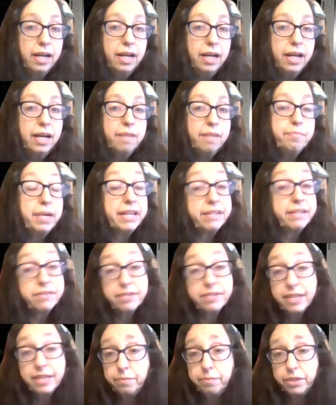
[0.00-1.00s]
And by the
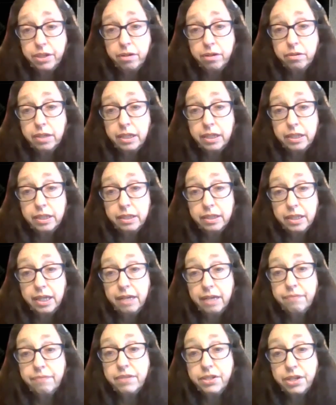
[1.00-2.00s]
same token,
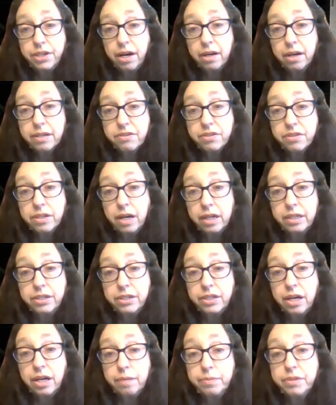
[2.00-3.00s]
if the dog is not
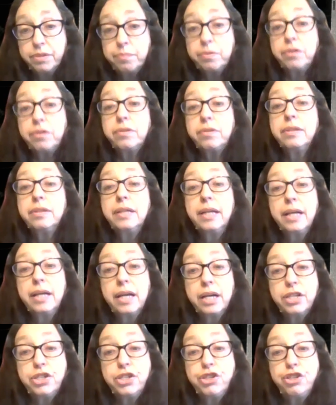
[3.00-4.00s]
adoptable,
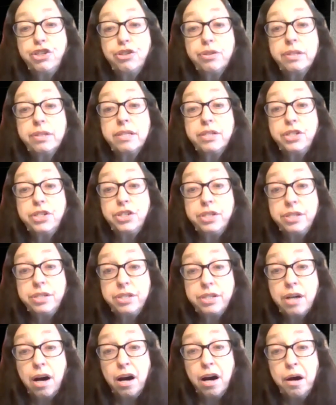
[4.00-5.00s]
should the
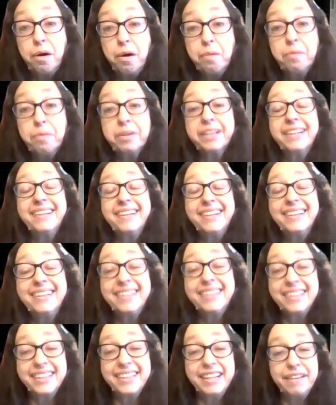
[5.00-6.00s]
dog
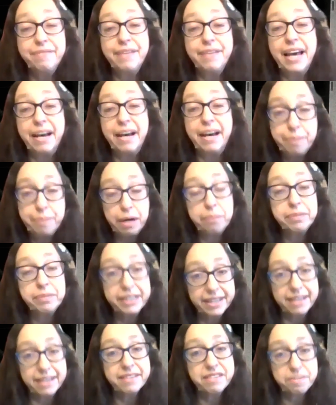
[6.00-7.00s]
live at
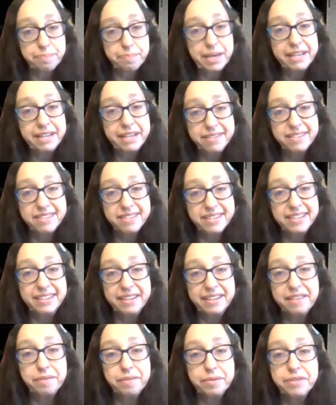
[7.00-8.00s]
public expense? In
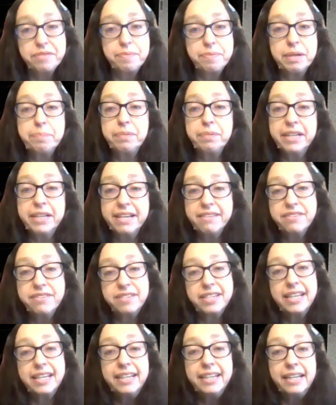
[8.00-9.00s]
other words, be
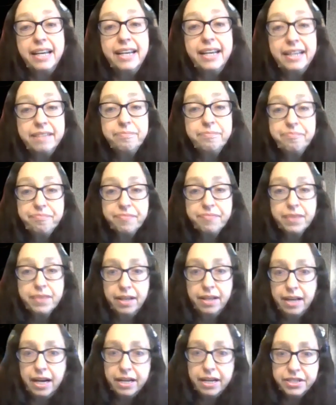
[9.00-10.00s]
placed in a
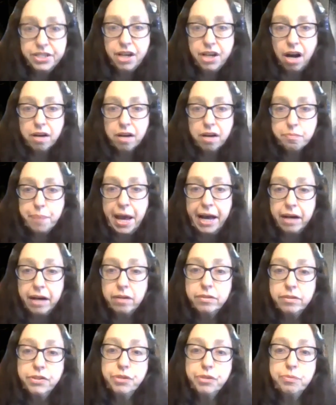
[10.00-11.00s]
dog
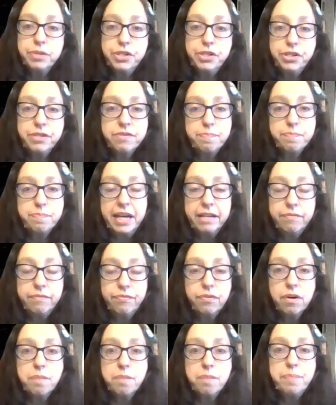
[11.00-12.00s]
pound, which is paid
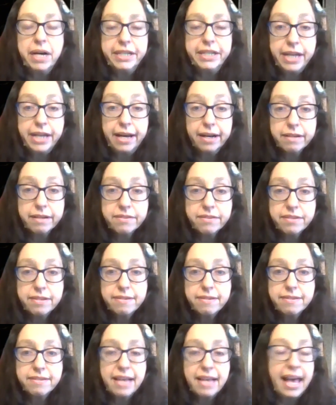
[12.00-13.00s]
for by
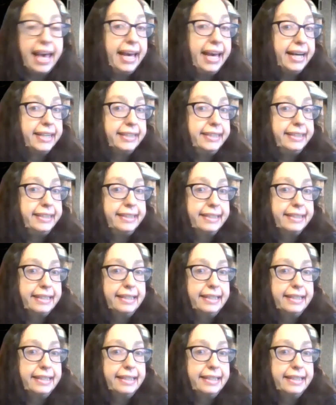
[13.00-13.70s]
taxes, and